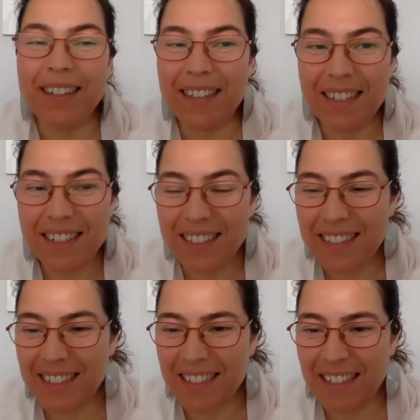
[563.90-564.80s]

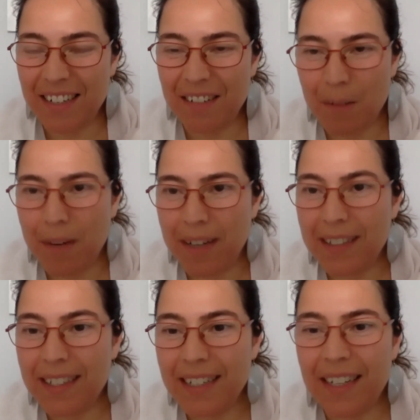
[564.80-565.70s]
interesting that the rabbis
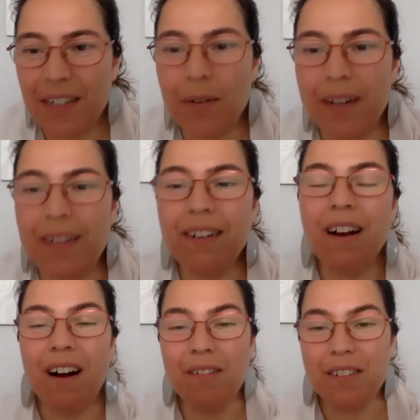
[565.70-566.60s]
say that when
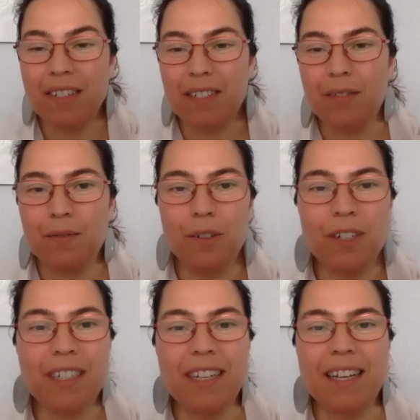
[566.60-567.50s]
after these
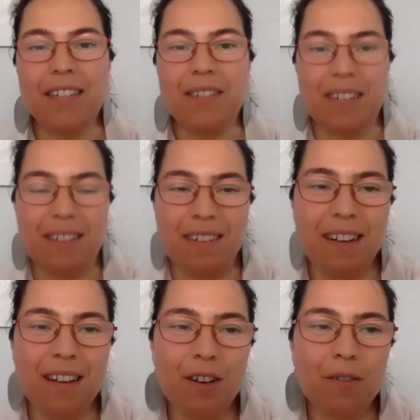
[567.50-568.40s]
40 days, when
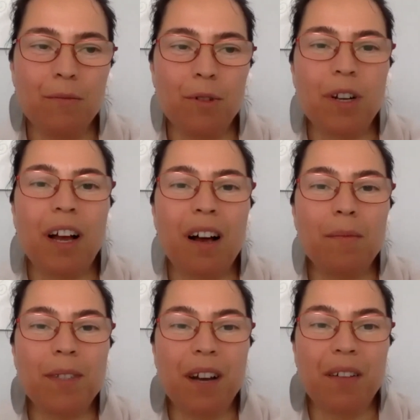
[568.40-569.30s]
Moshe
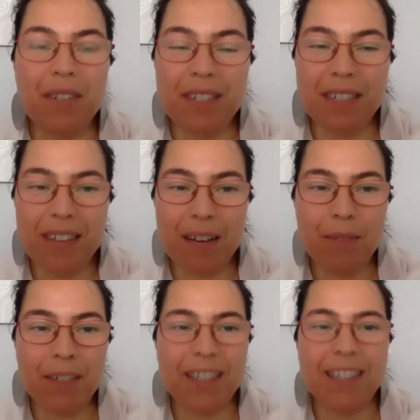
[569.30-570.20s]
comes down with the
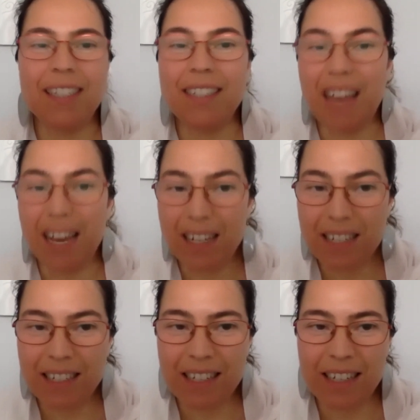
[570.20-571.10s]
tablets, it's
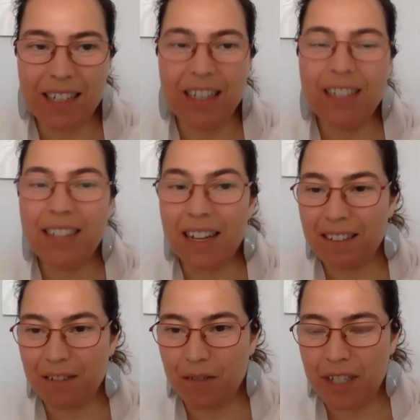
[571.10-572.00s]
actually
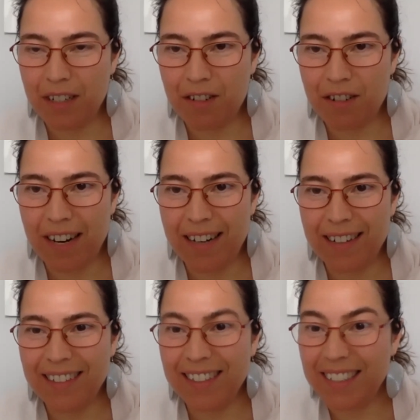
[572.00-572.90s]
10th of Tishrei,
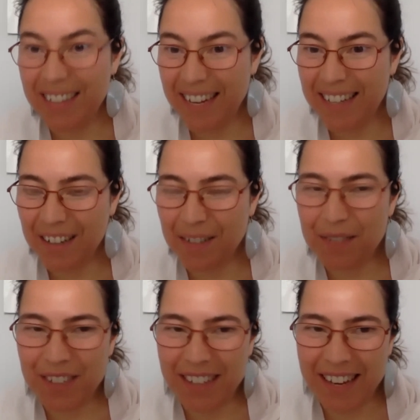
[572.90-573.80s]
the date of
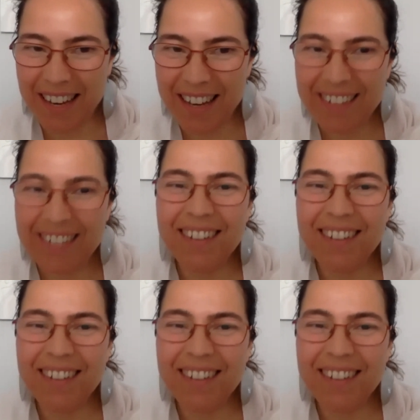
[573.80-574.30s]
today,